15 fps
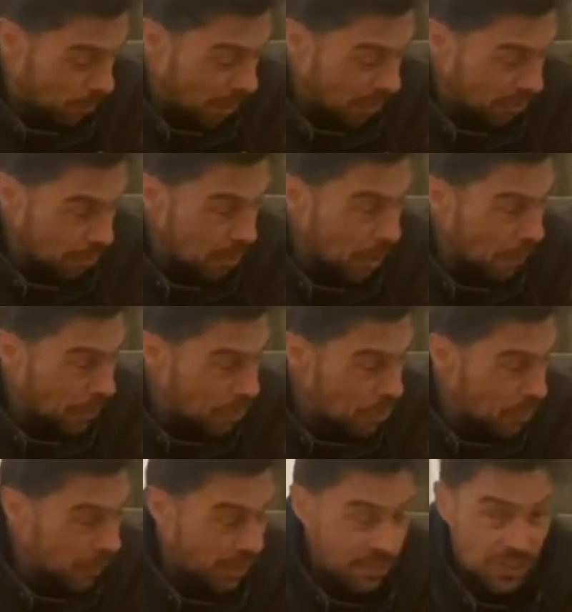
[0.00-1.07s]
as I'm going
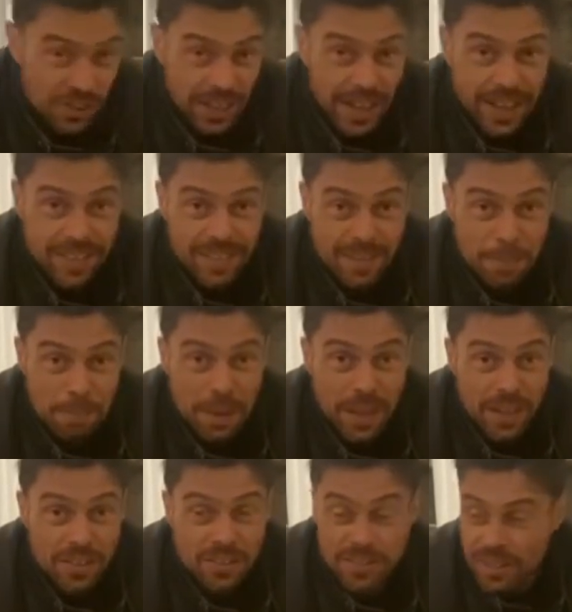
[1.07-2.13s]
through it, selecting
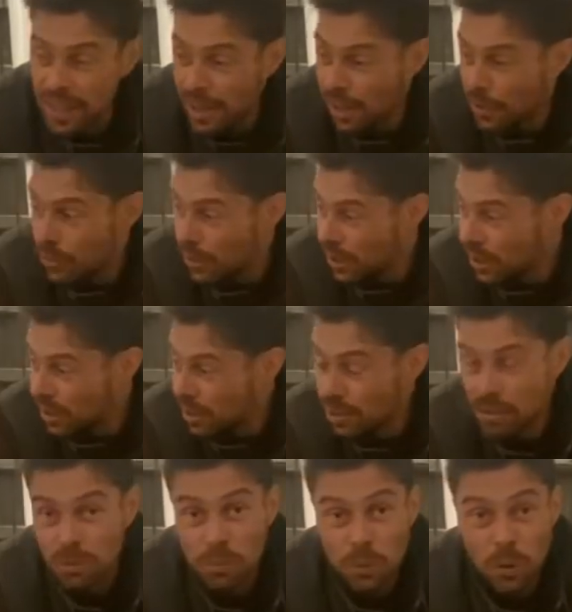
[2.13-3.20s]
bits that I think
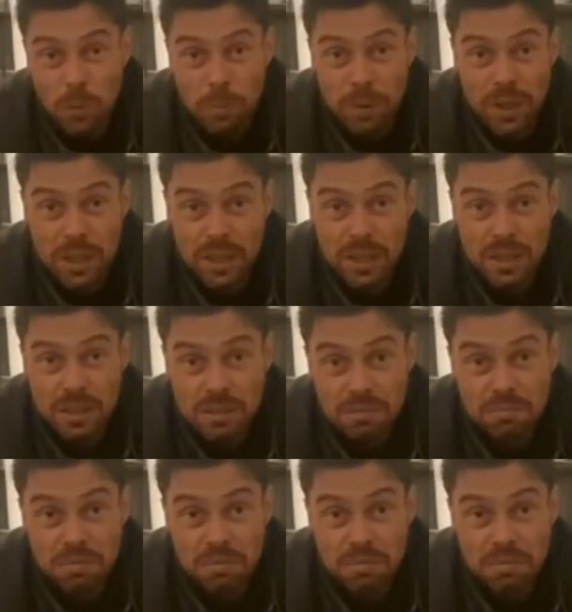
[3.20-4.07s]
will be,